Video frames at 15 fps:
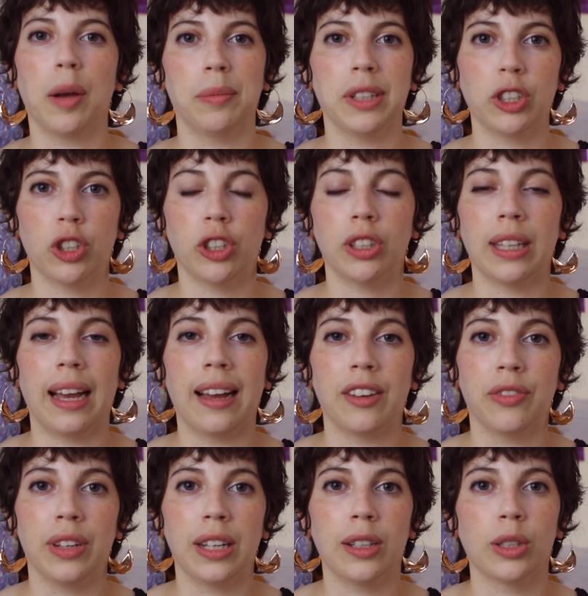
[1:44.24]
I'll make sure to
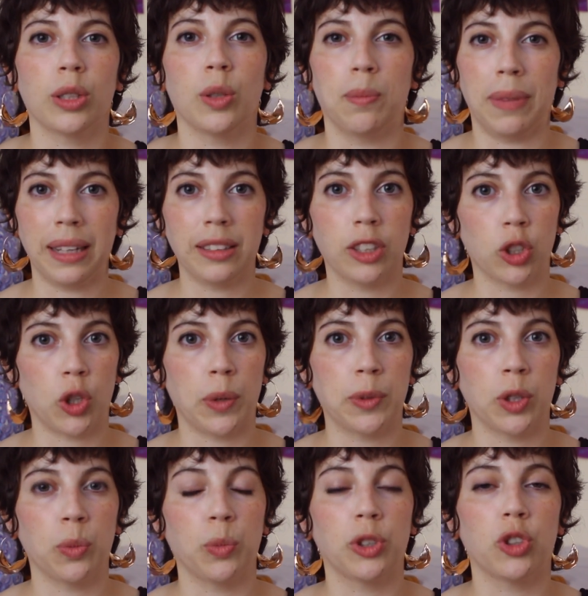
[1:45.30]
add videos to my
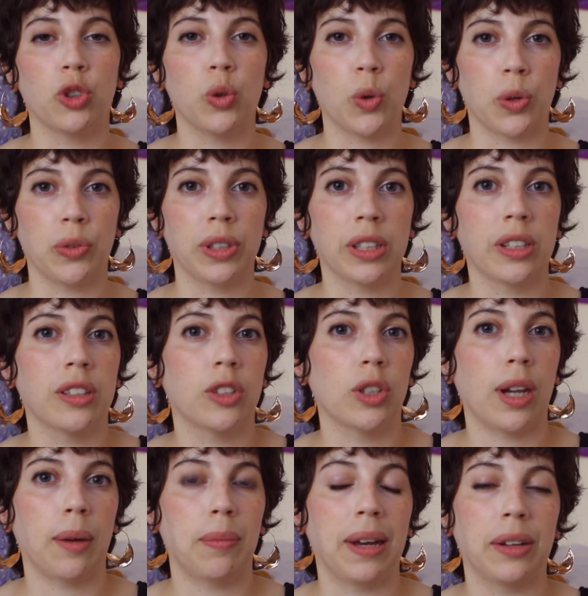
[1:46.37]
description which do a really good
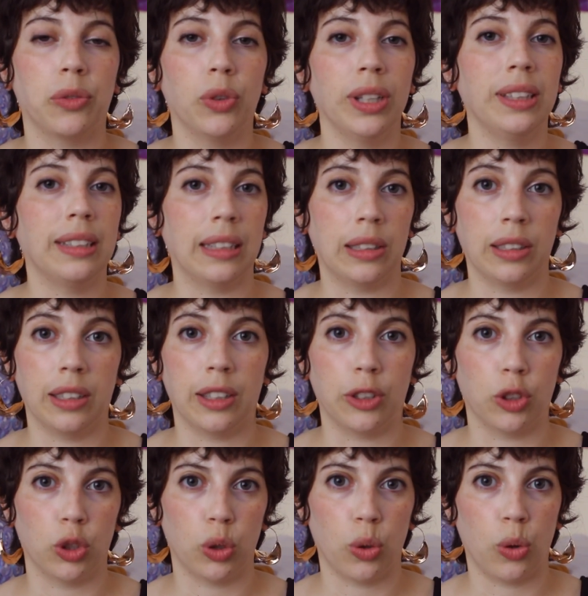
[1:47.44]
job at retelling her
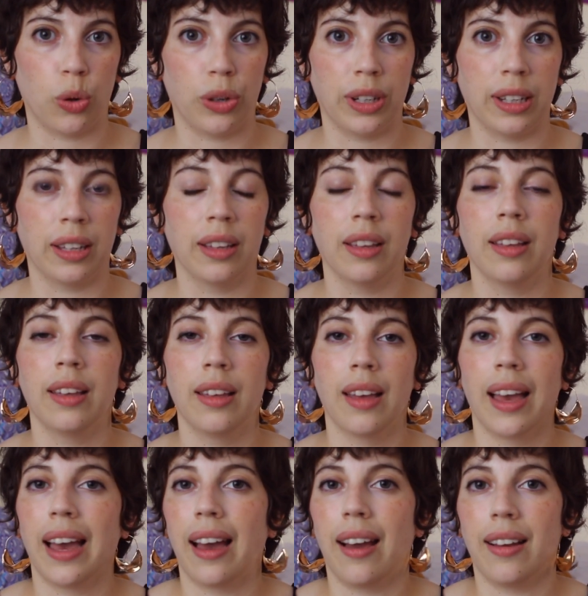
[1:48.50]
story
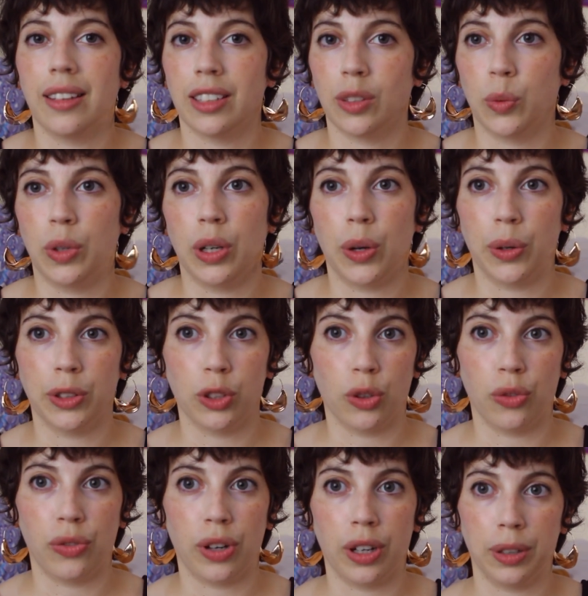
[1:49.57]
as we know it so
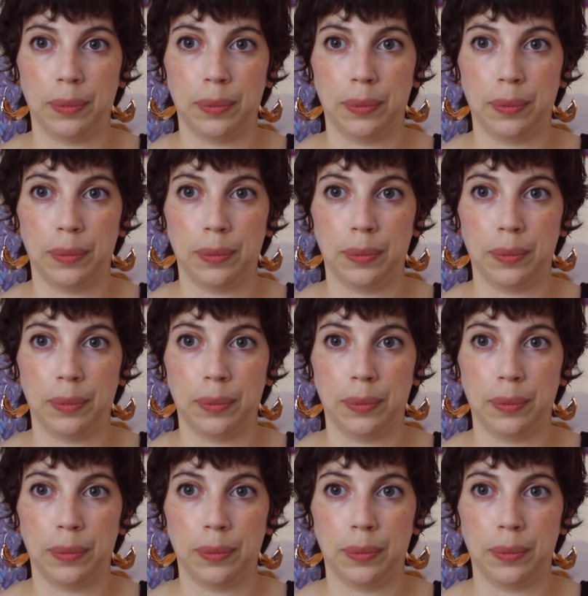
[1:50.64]
far.